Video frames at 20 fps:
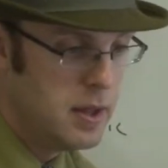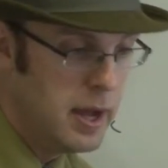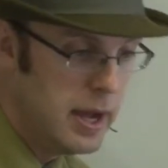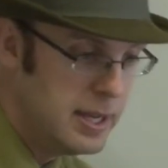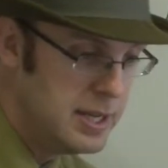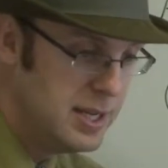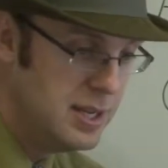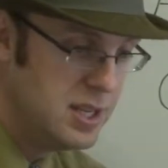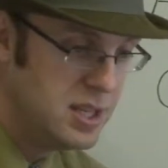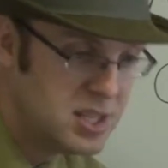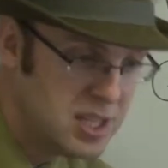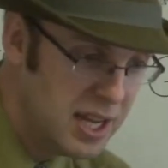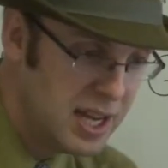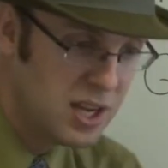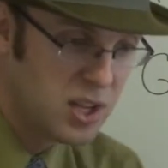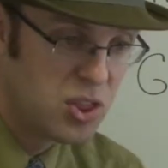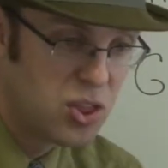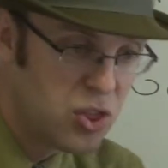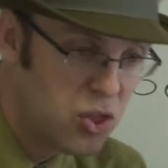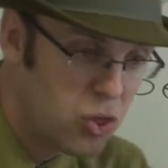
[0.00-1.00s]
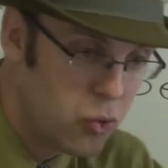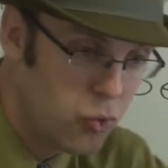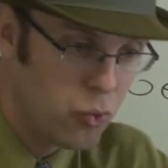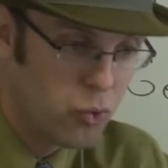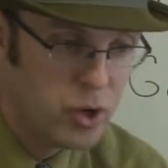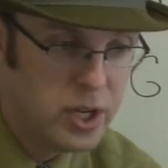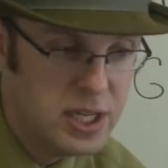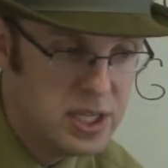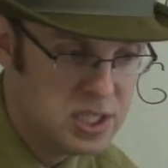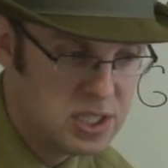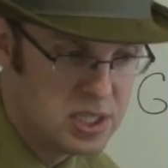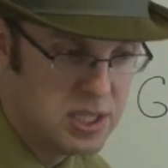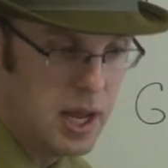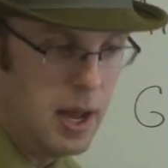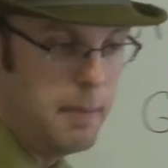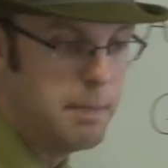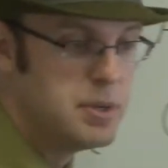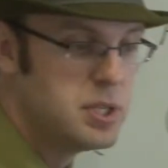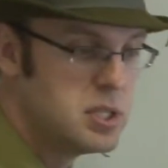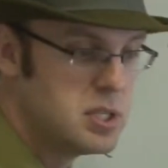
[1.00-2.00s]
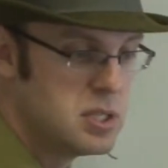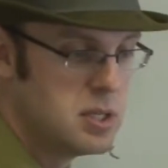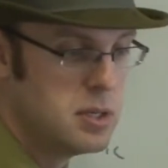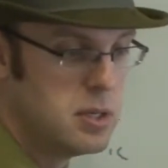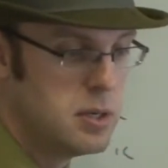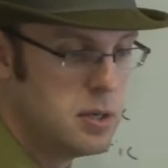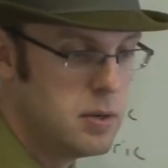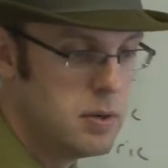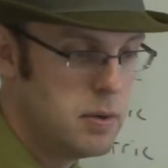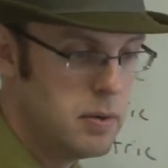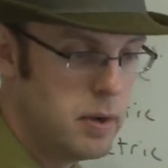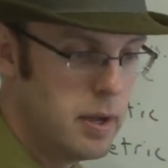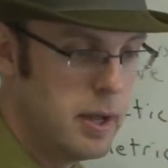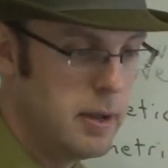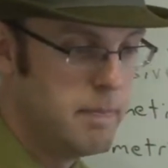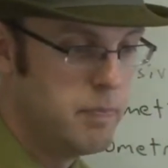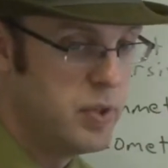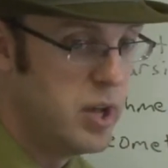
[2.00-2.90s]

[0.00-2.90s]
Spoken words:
I need to take 3 steps, right?